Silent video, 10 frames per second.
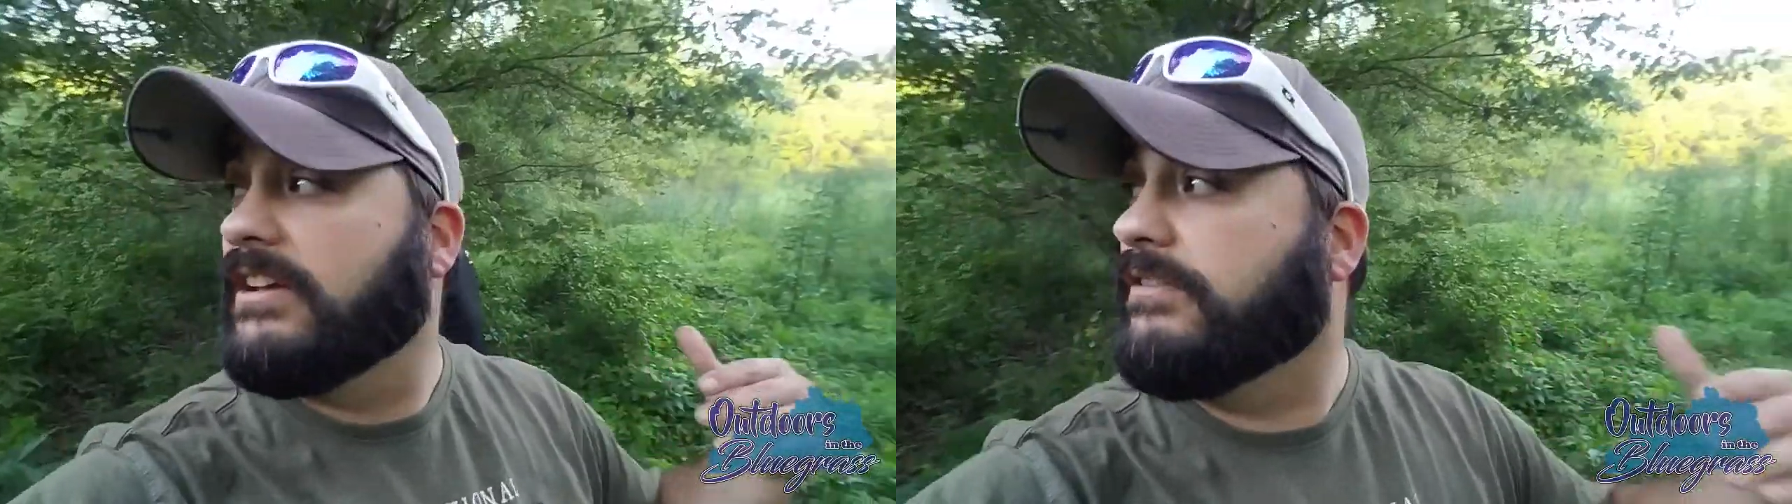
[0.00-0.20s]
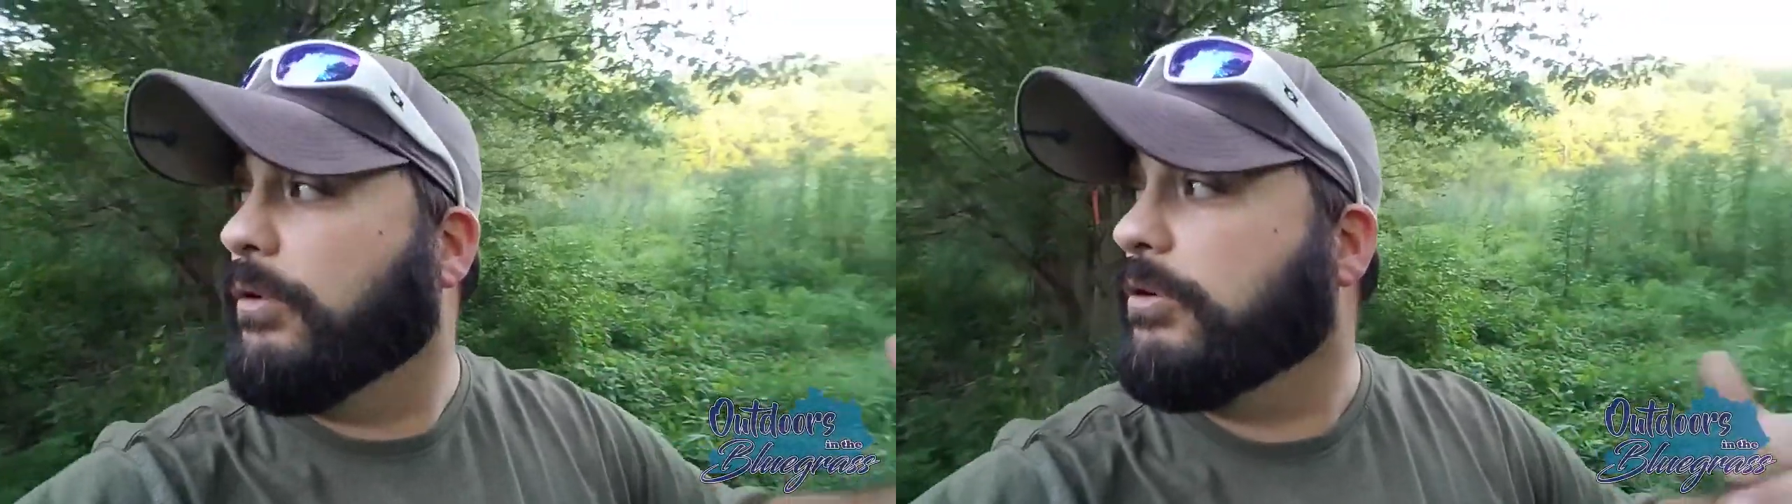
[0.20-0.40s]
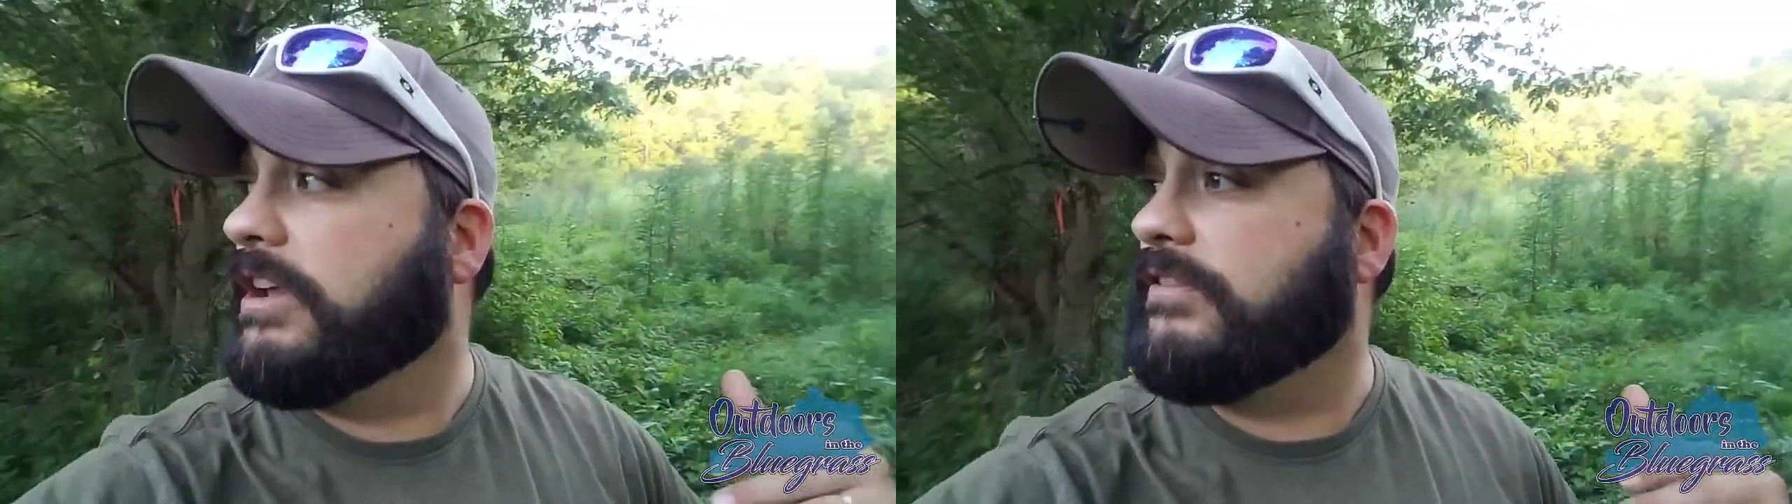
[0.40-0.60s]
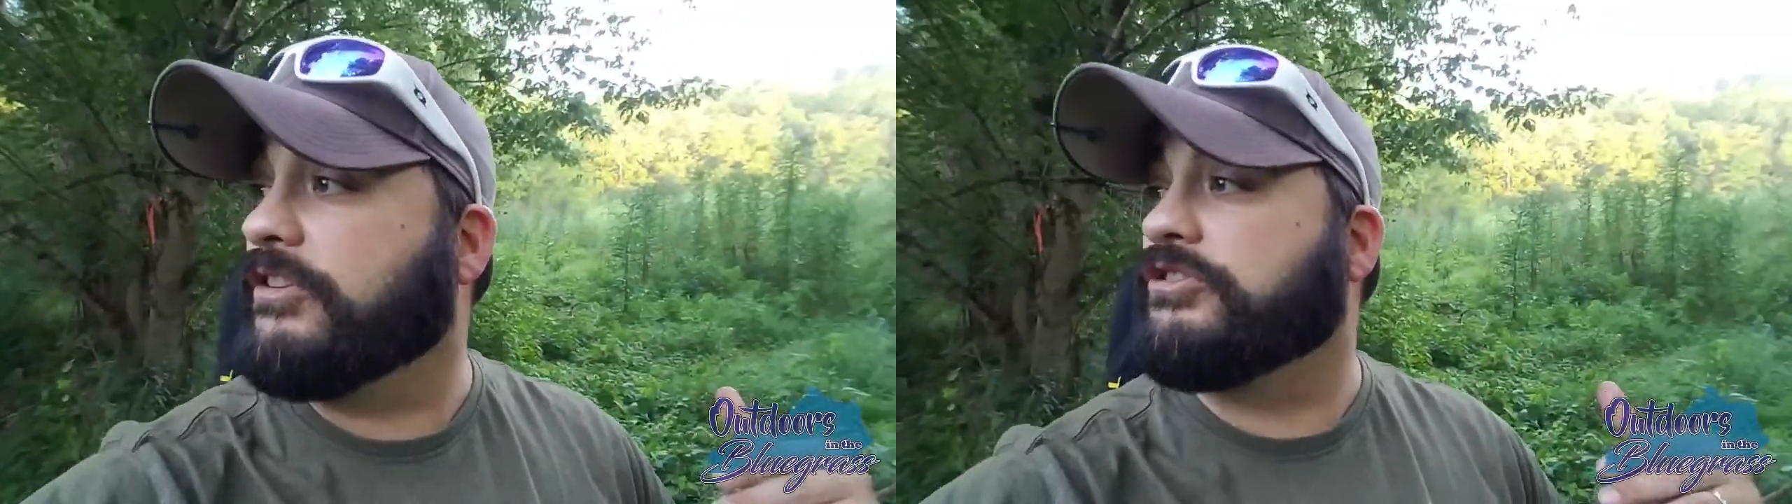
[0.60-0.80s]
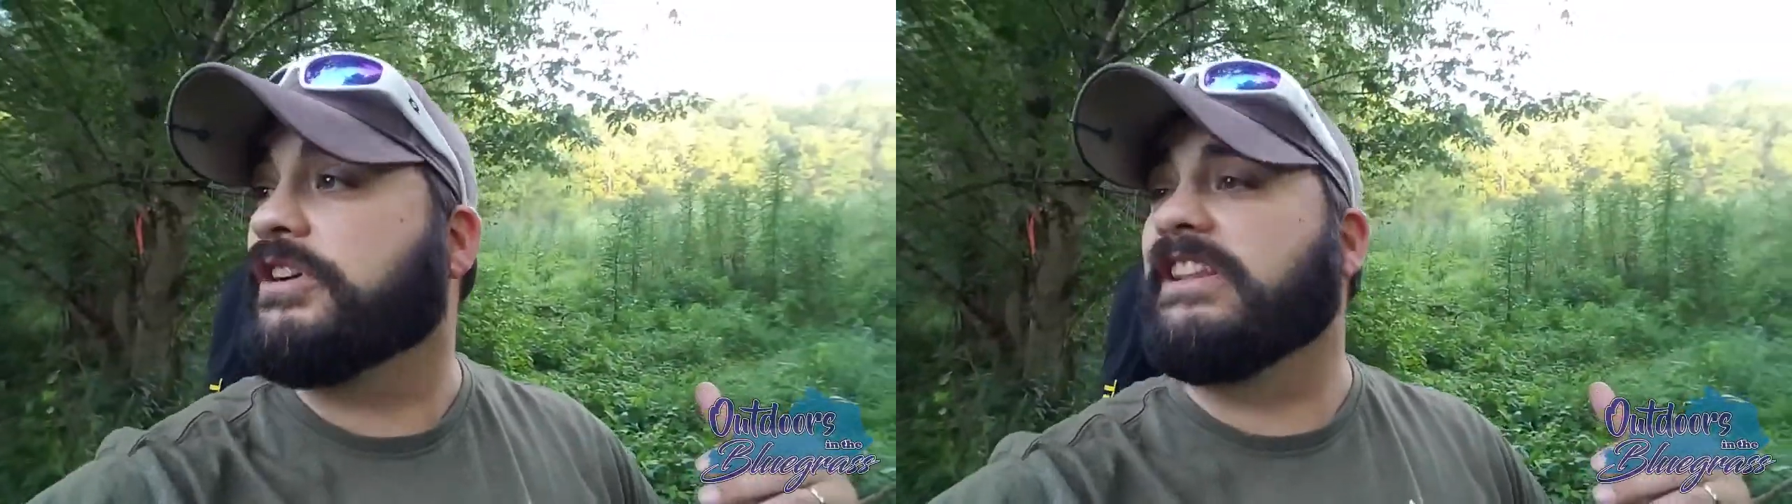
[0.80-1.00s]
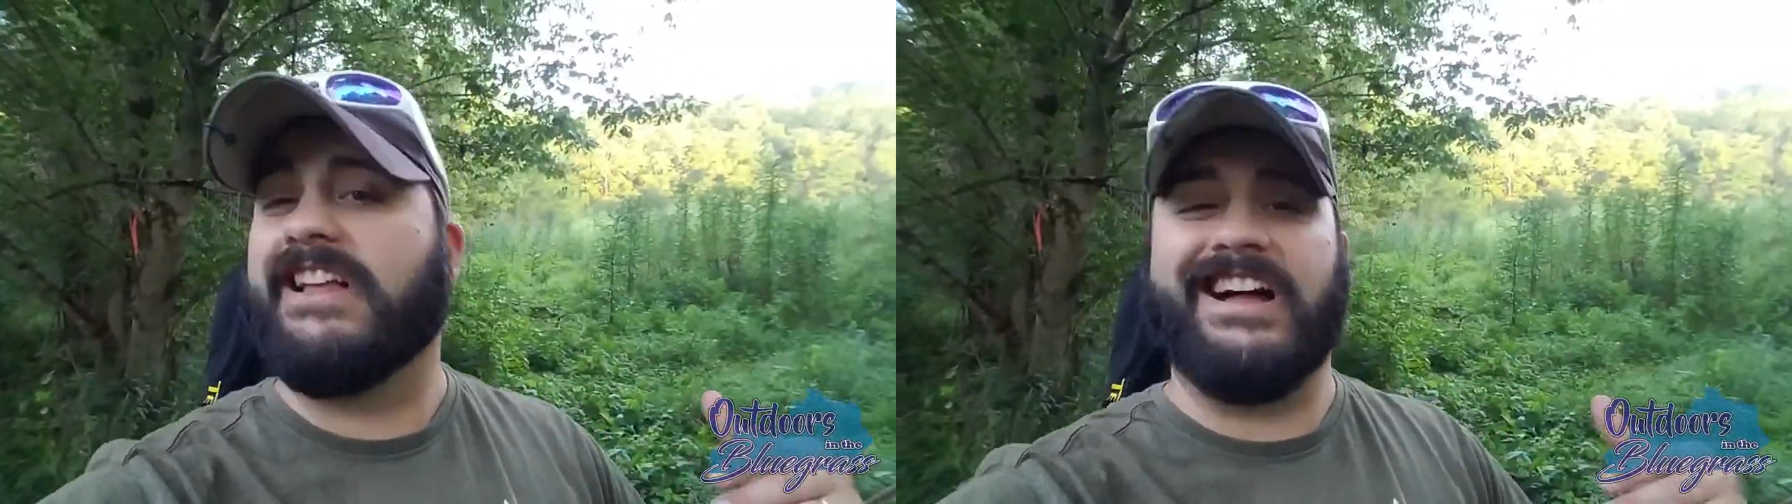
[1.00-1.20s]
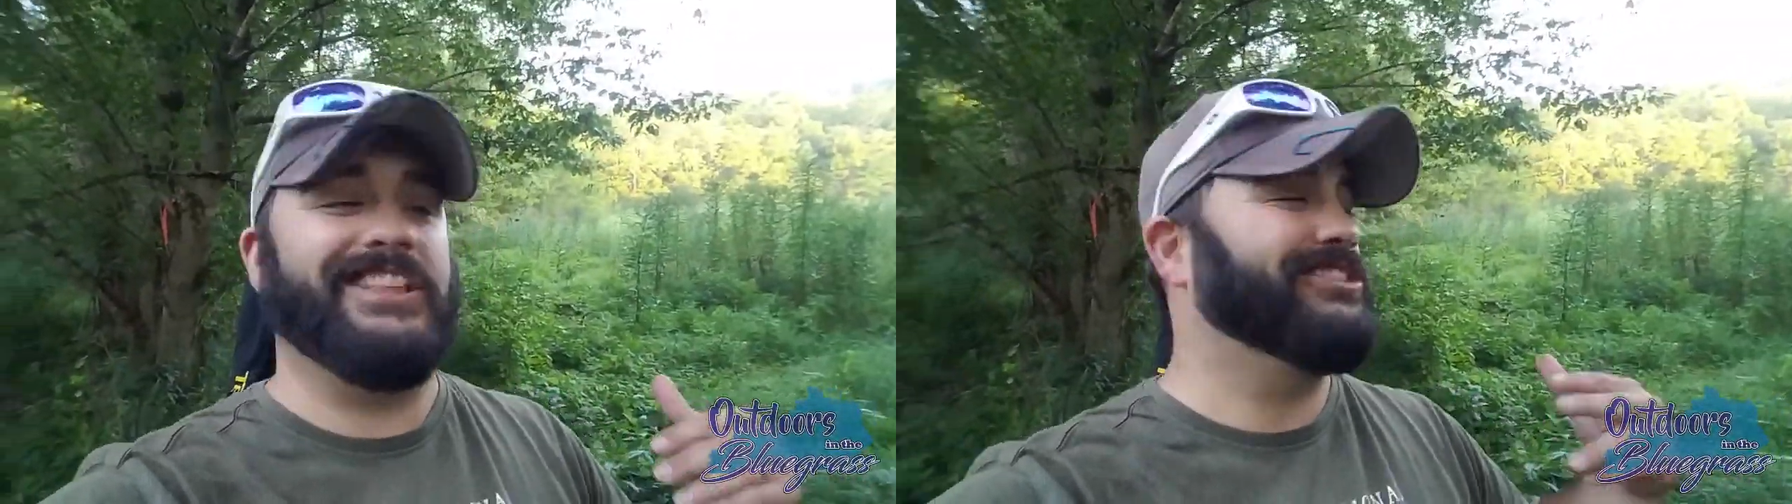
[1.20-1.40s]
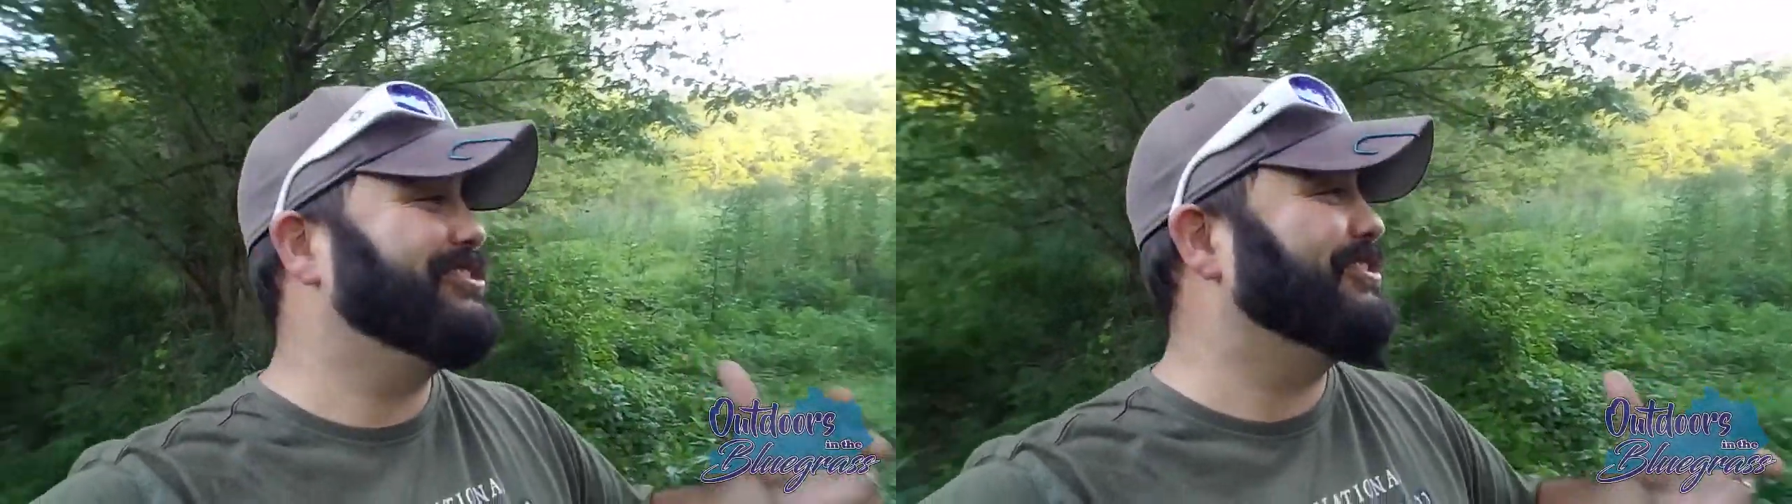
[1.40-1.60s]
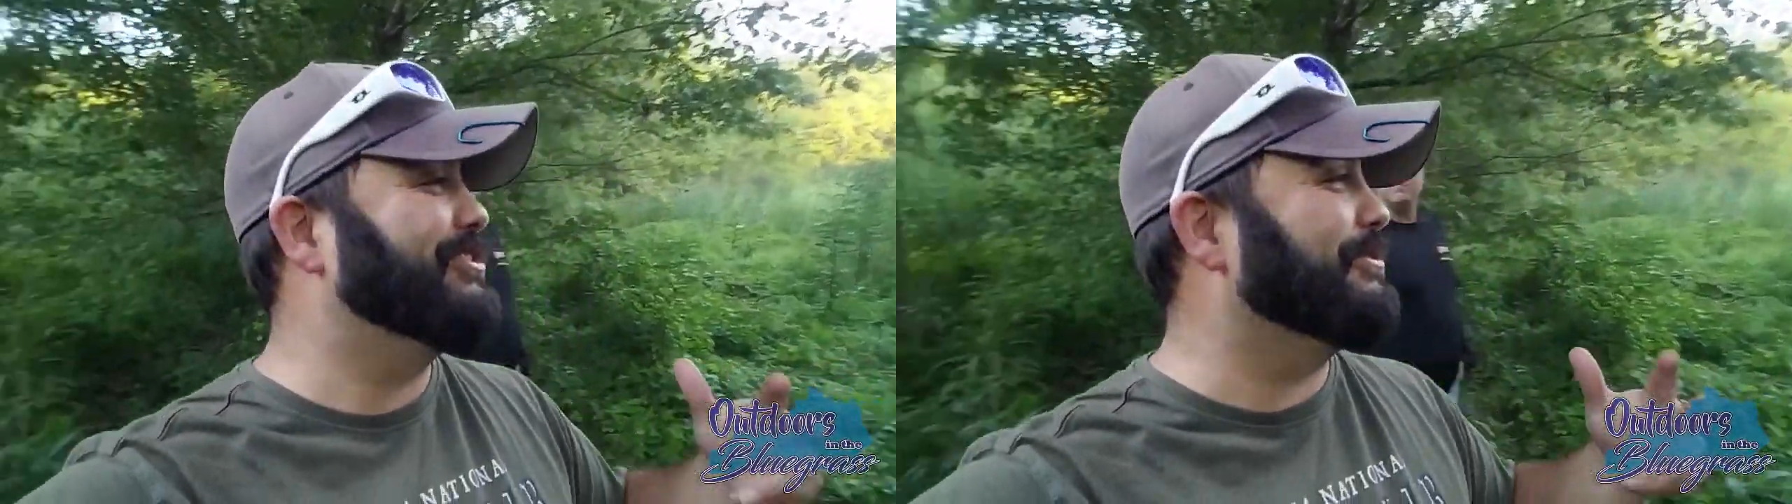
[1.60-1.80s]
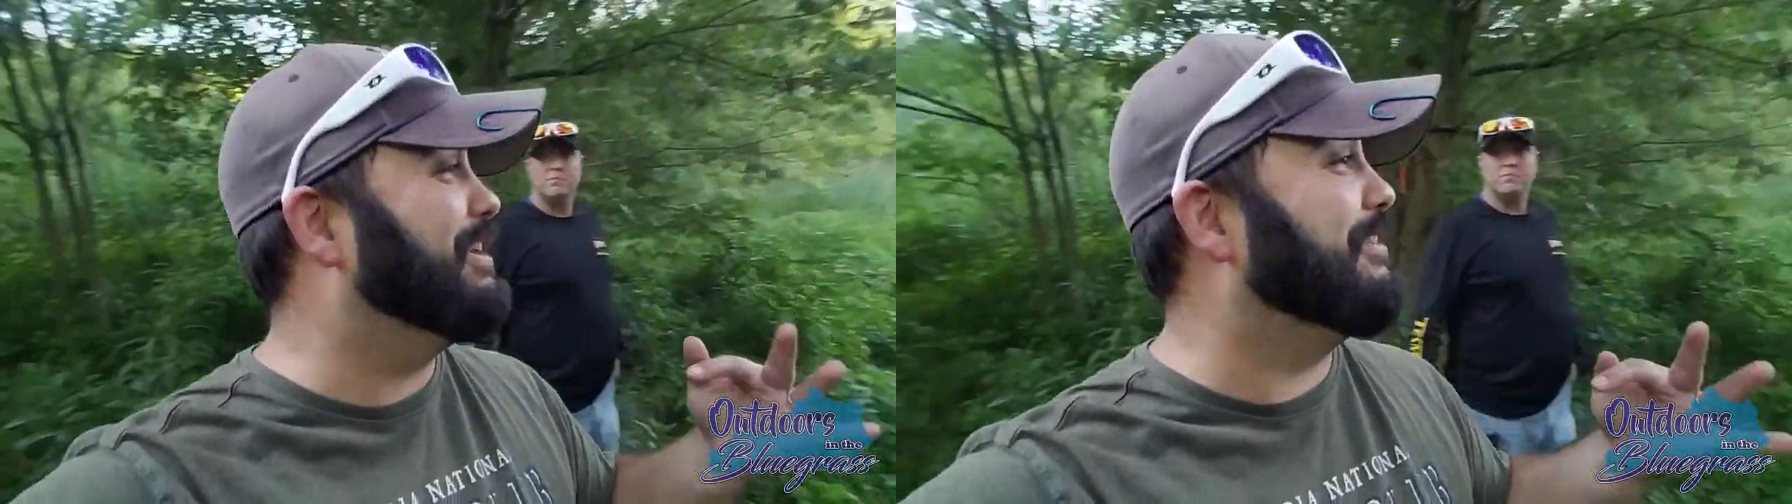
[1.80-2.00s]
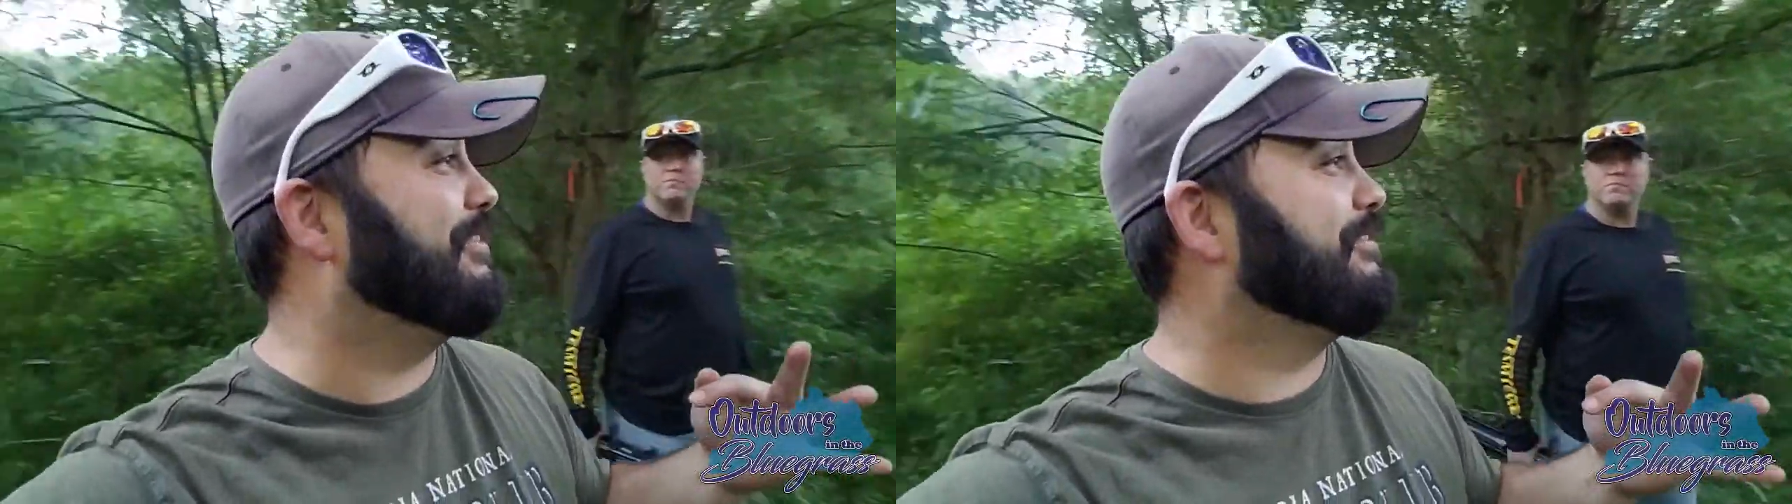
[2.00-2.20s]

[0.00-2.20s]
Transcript: 4 different tree lines, 3 different